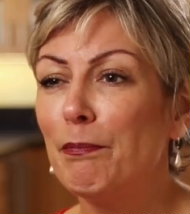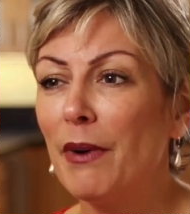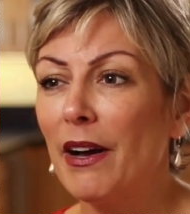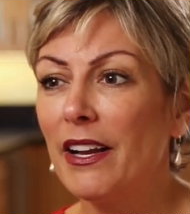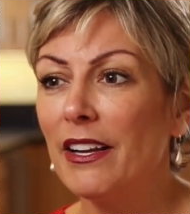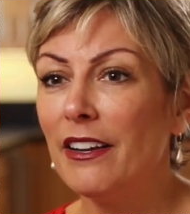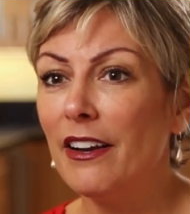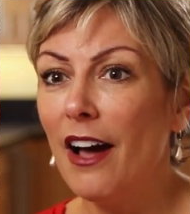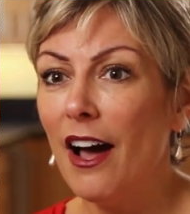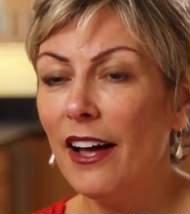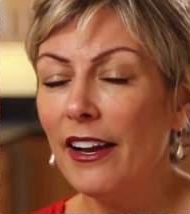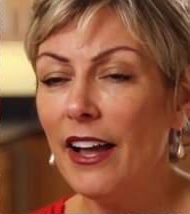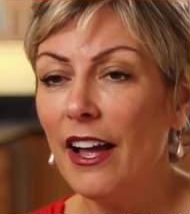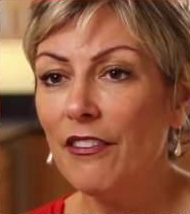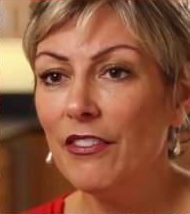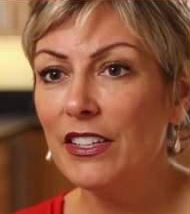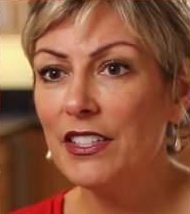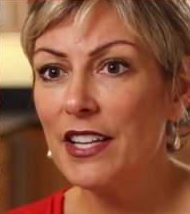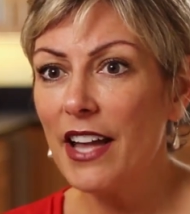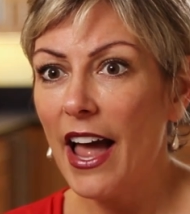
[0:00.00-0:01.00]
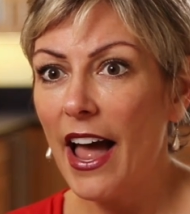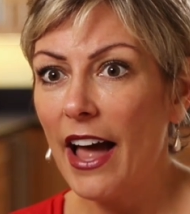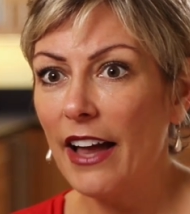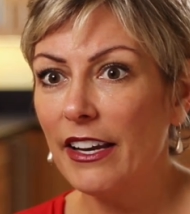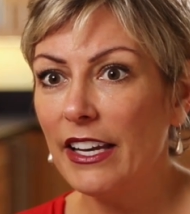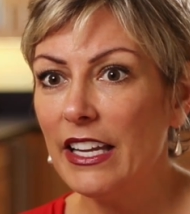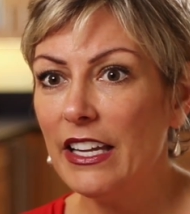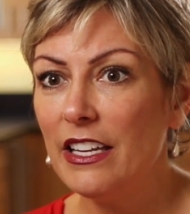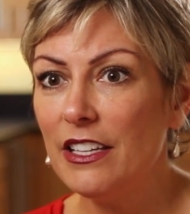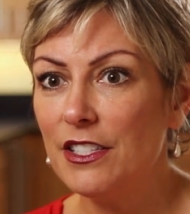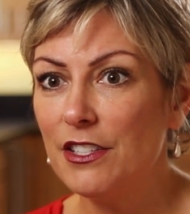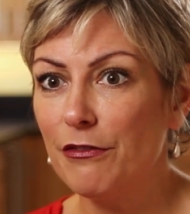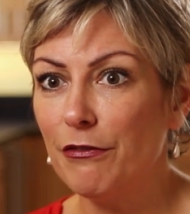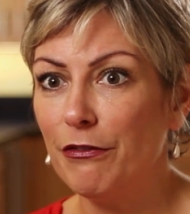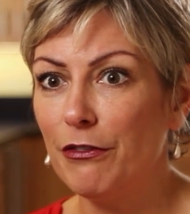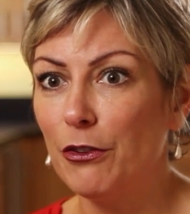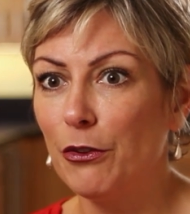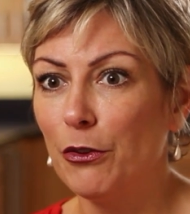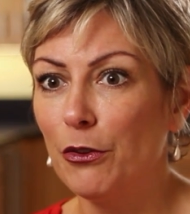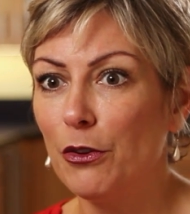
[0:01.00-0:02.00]
By not having to add heat to
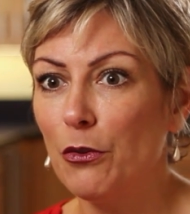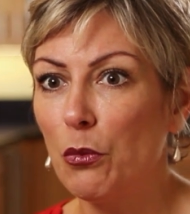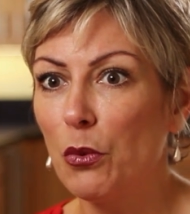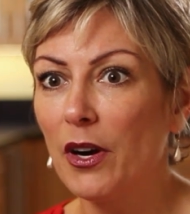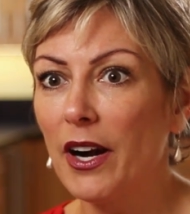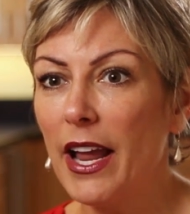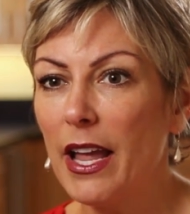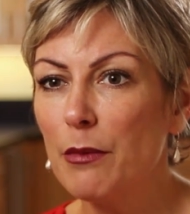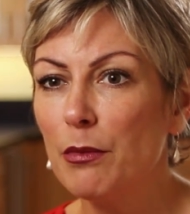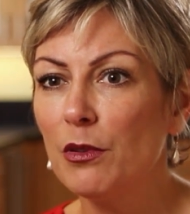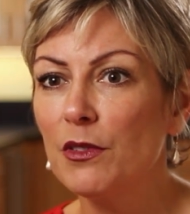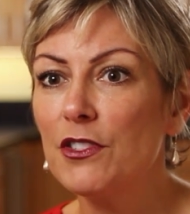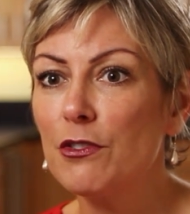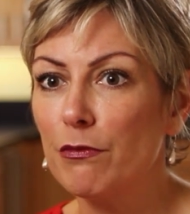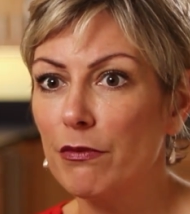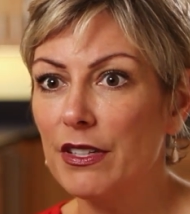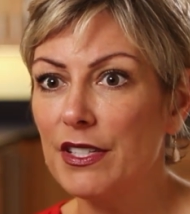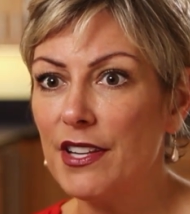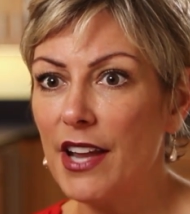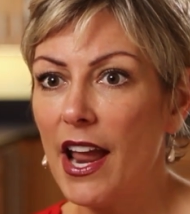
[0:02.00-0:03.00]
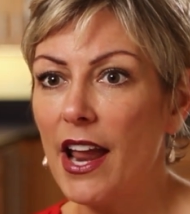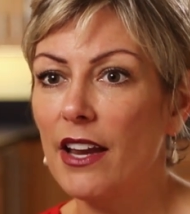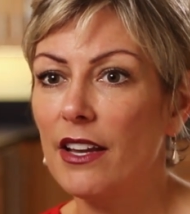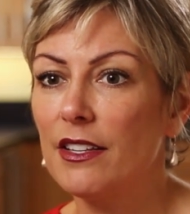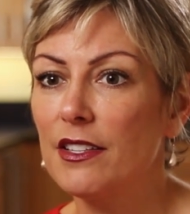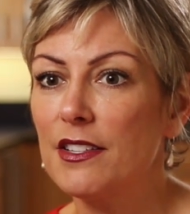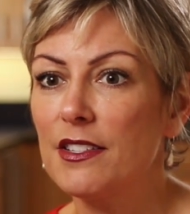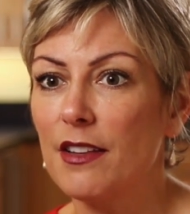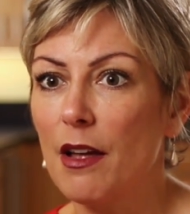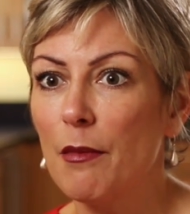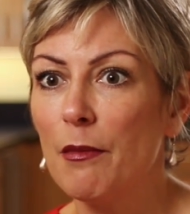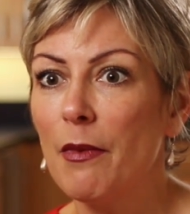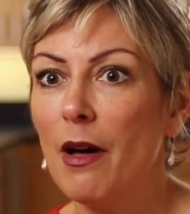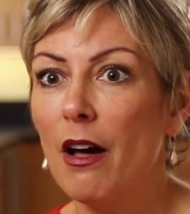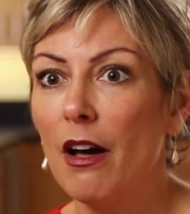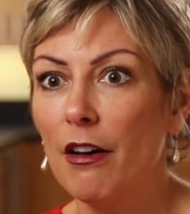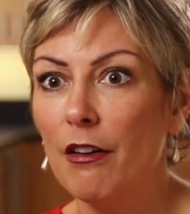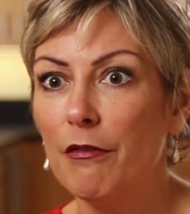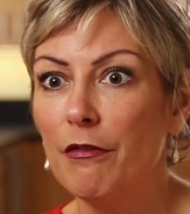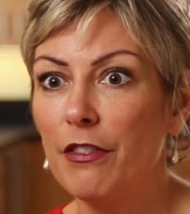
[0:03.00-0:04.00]
food, we're able to retain some
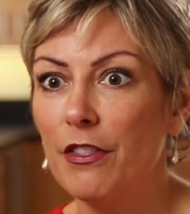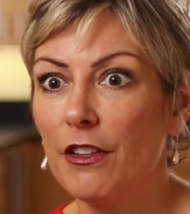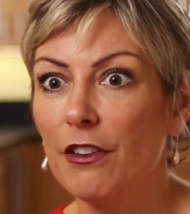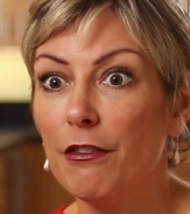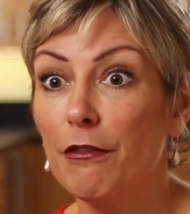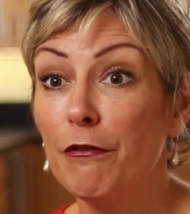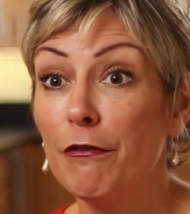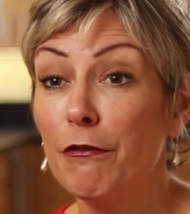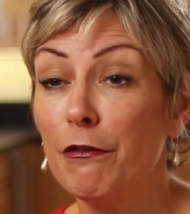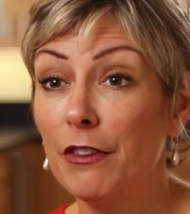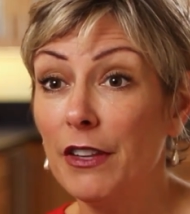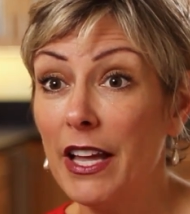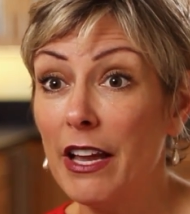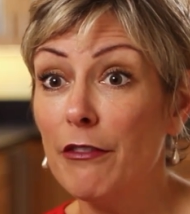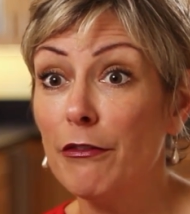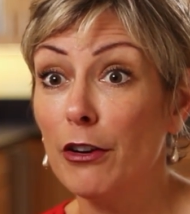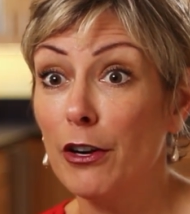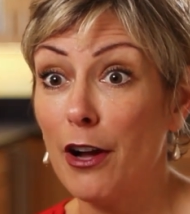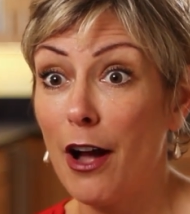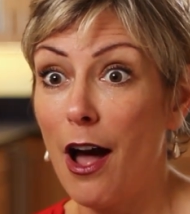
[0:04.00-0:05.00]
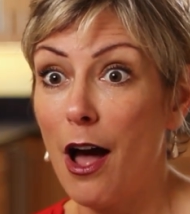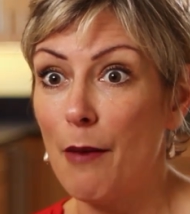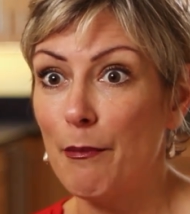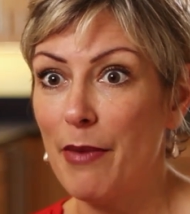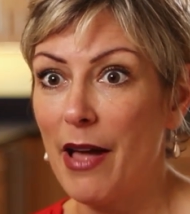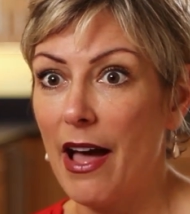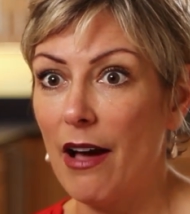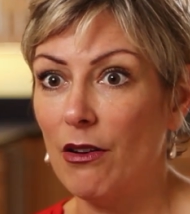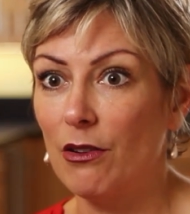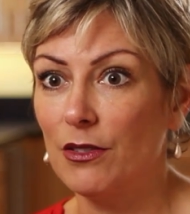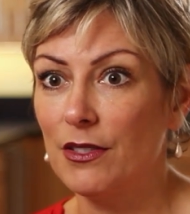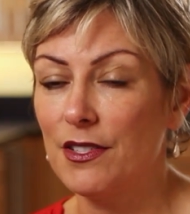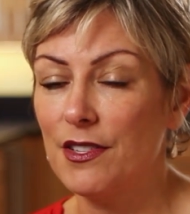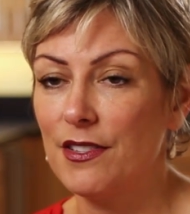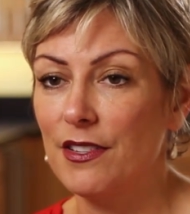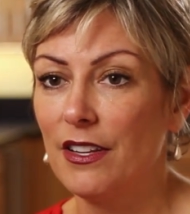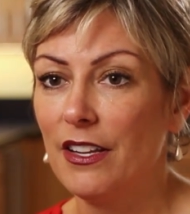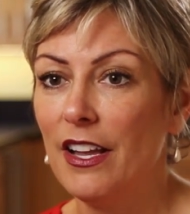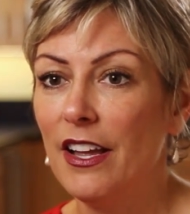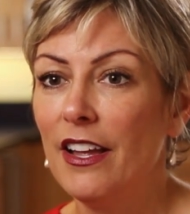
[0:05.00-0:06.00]
of the flavor
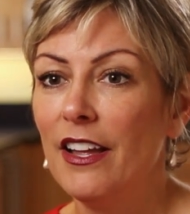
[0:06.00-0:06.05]
compounds